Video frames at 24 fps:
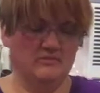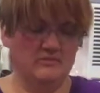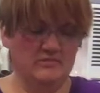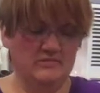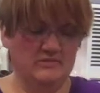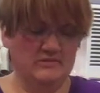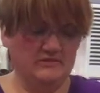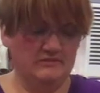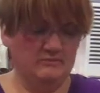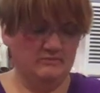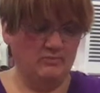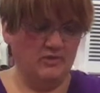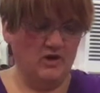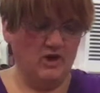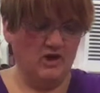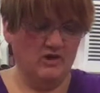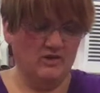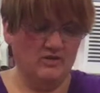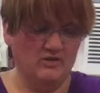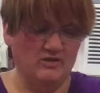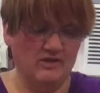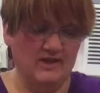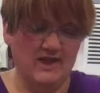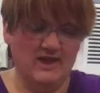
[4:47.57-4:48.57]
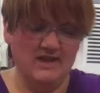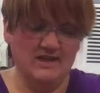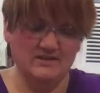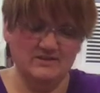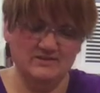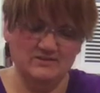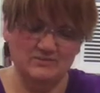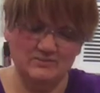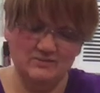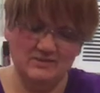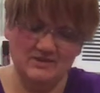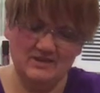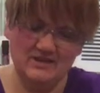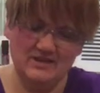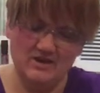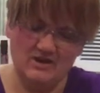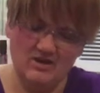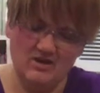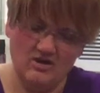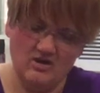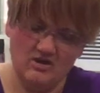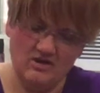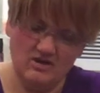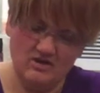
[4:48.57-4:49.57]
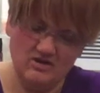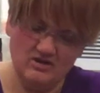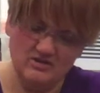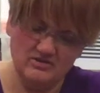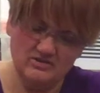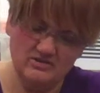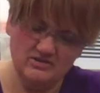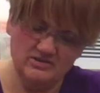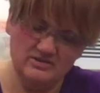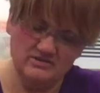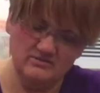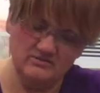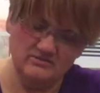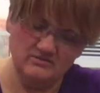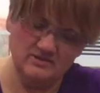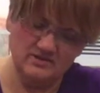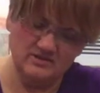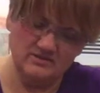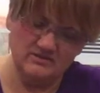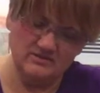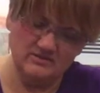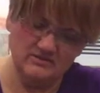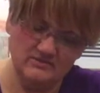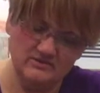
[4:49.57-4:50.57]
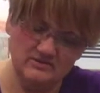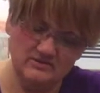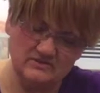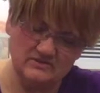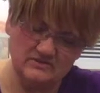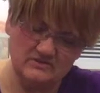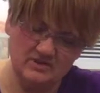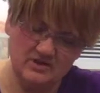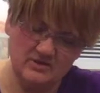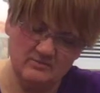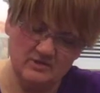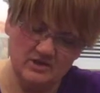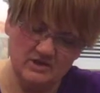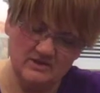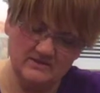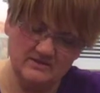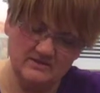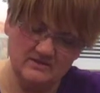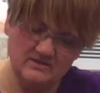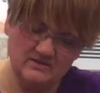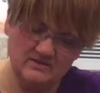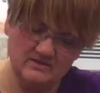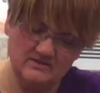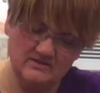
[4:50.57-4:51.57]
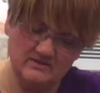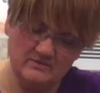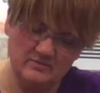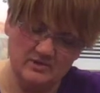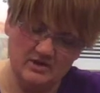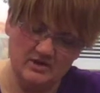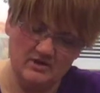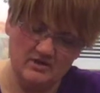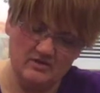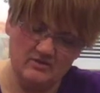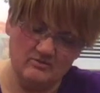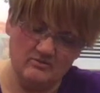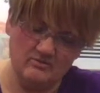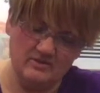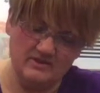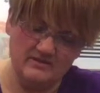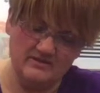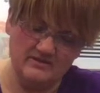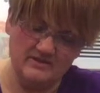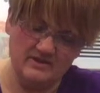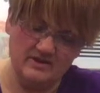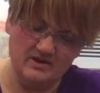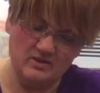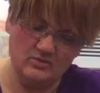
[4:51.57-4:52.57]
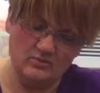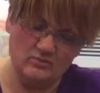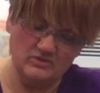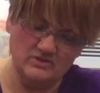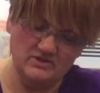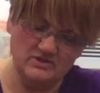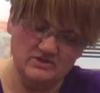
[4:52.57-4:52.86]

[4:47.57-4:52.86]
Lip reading: this bottle, and it's really hard to tell the difference. So I'm guessing it's about right there, which